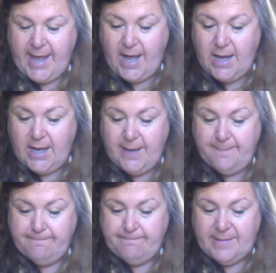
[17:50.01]

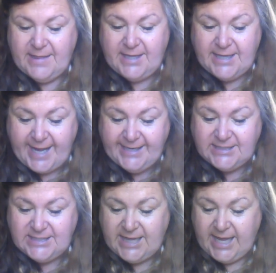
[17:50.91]
The
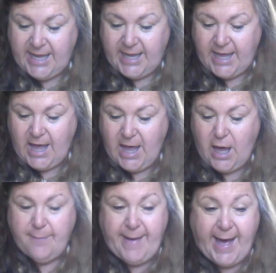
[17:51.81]
nice thing
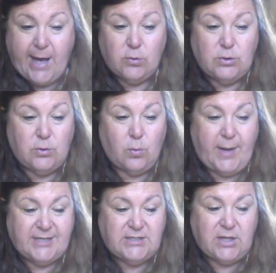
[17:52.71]
about
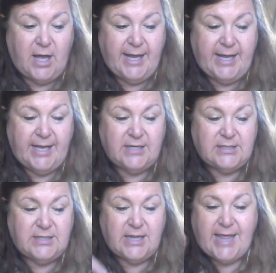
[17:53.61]
Westlaw
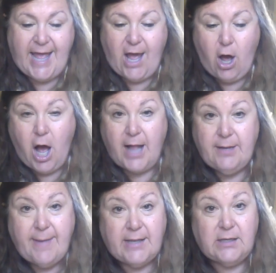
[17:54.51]
is they
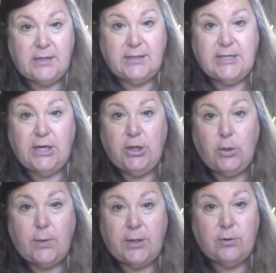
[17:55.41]
automatically tell you
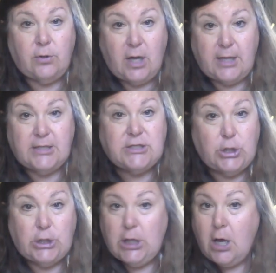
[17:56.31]
whether or not it's
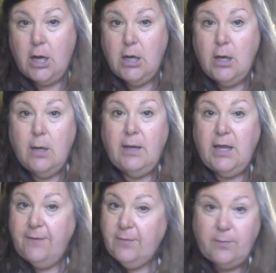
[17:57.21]
good law.
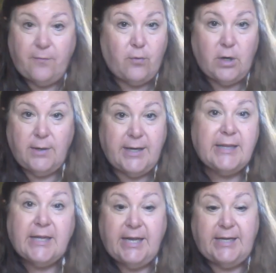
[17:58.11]
Even before you hit
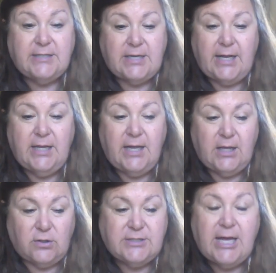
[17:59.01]
the key site,
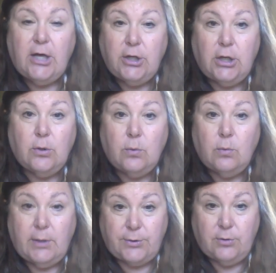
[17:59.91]
it'll tell you
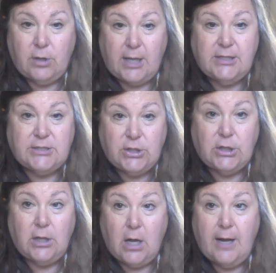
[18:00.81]
whether or not it's
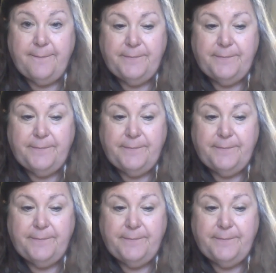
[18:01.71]
good law.